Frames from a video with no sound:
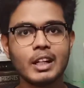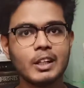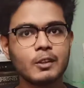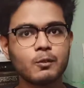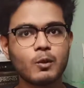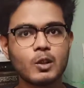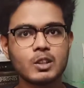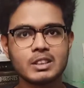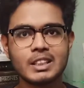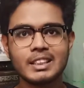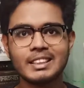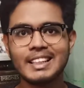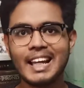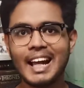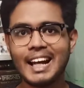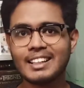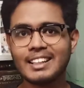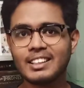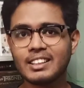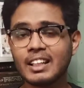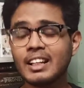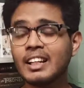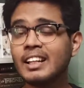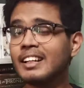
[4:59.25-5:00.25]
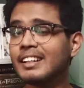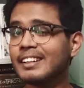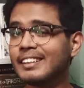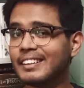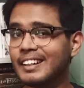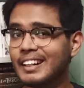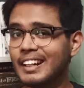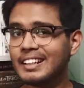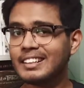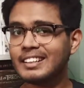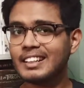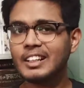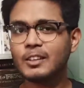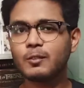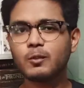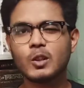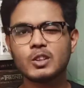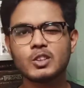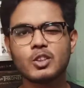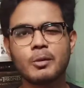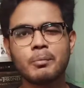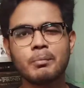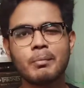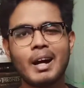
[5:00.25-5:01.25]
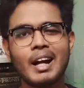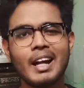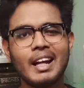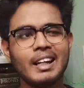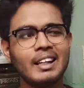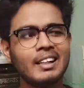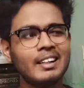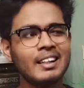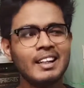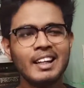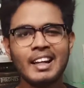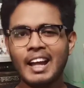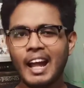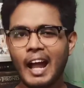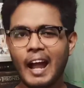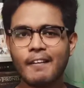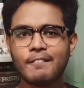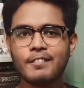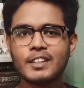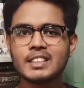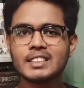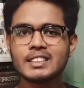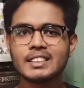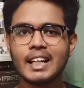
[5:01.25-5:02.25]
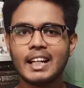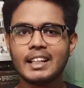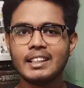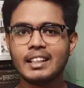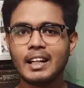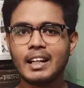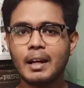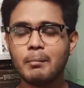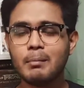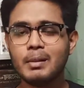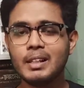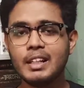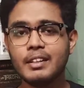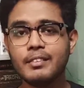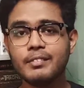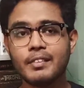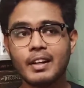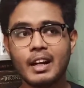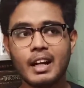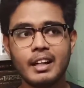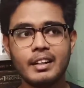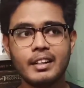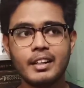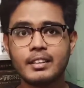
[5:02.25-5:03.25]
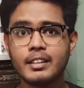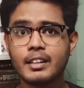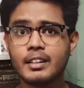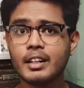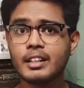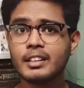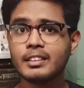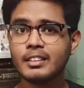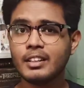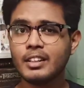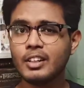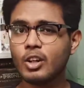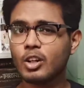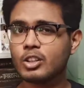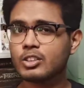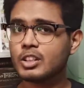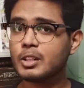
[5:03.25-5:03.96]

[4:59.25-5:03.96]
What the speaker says: It wasn't that great. It was on my average side. I believe I rated it 3 or